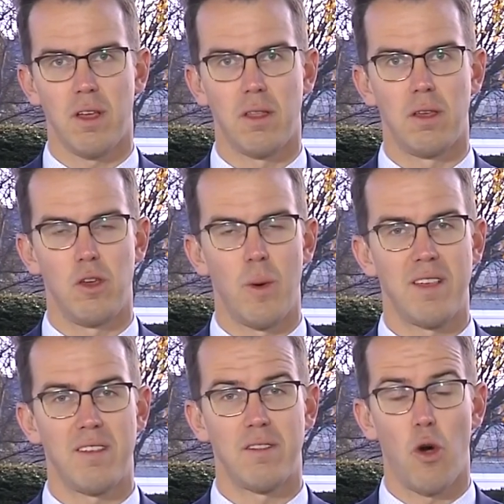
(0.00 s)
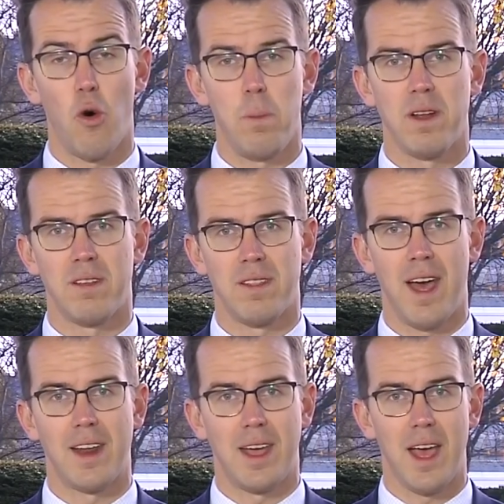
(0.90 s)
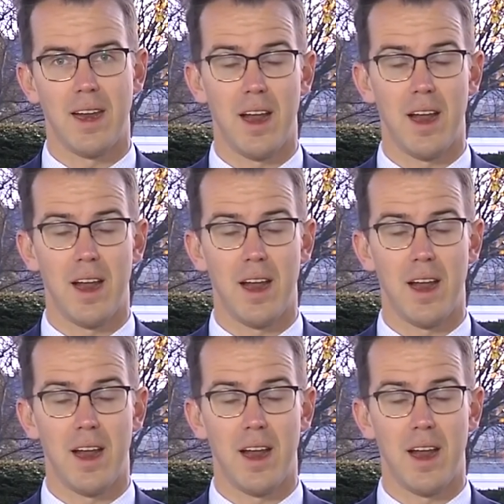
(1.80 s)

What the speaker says: The U.S. is open to that again.